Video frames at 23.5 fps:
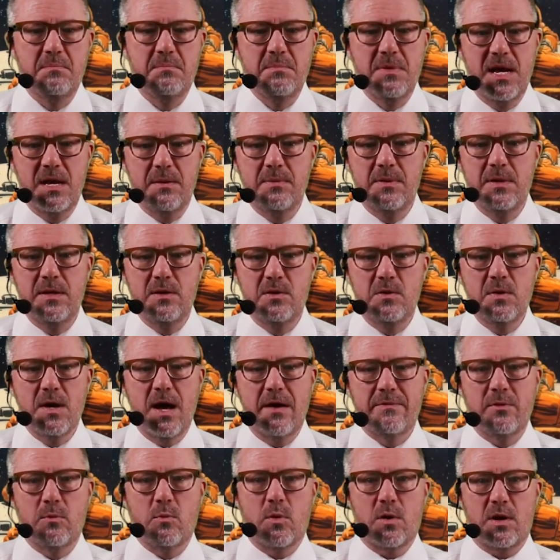Maybe
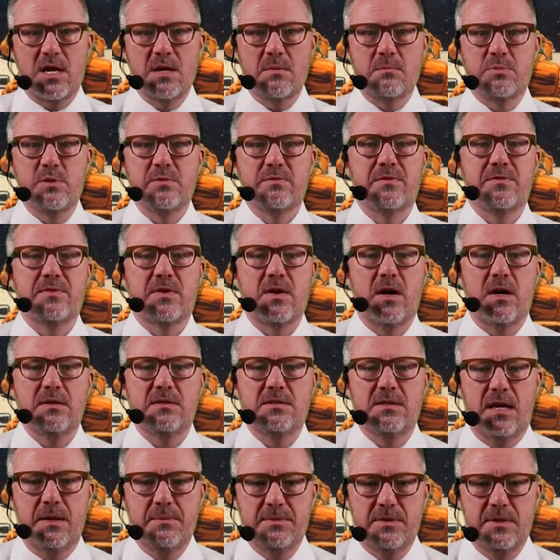you have a working proof of
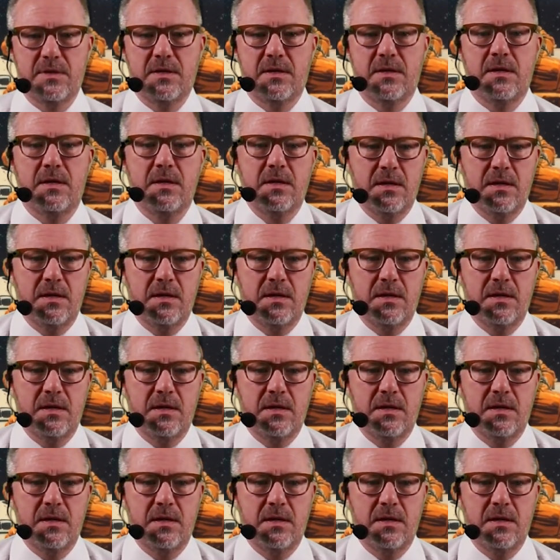concept.